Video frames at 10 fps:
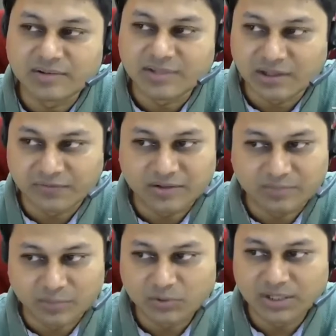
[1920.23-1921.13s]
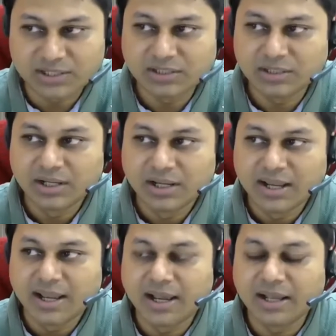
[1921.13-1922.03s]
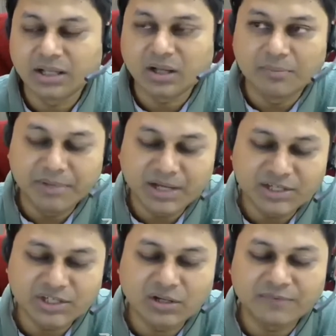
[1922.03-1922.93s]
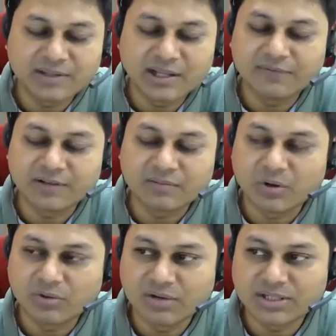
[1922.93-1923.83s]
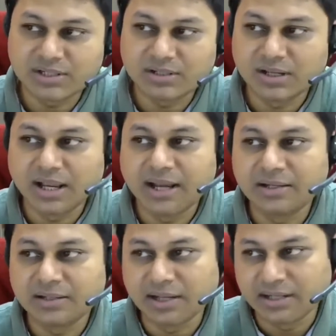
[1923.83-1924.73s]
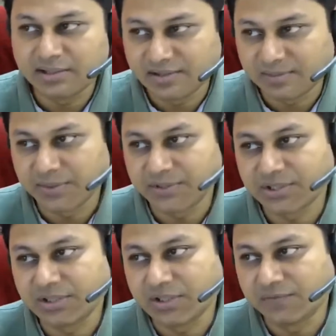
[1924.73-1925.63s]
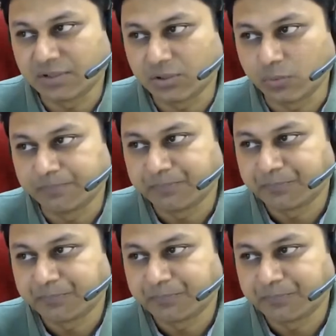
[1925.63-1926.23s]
called cell-phase modulation, and a combination of cell-phase modulation and dispersion gives you